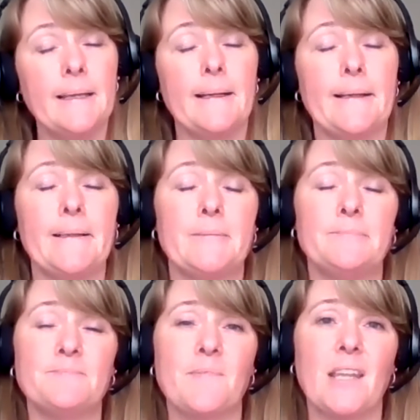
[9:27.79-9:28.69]

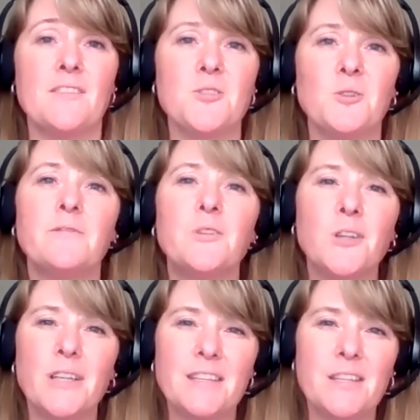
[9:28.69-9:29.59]
And so if you
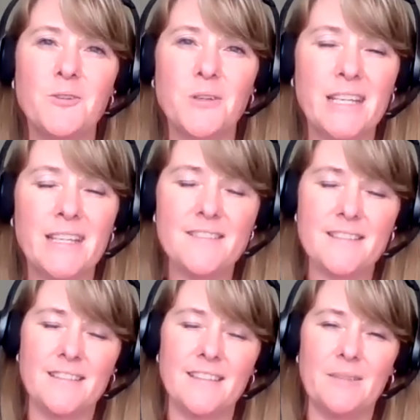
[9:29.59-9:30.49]
look at the ingredients
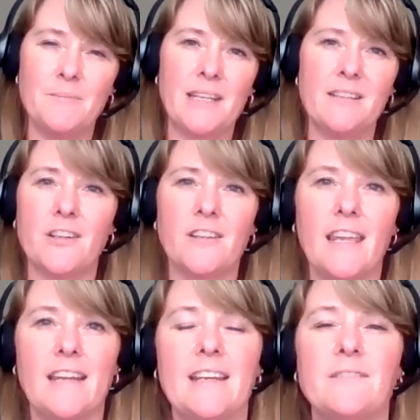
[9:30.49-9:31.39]
in many of our
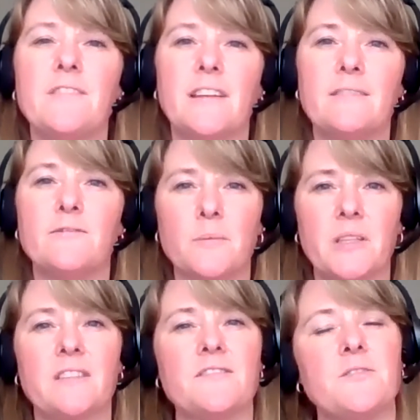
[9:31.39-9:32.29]
canine and feline formulas,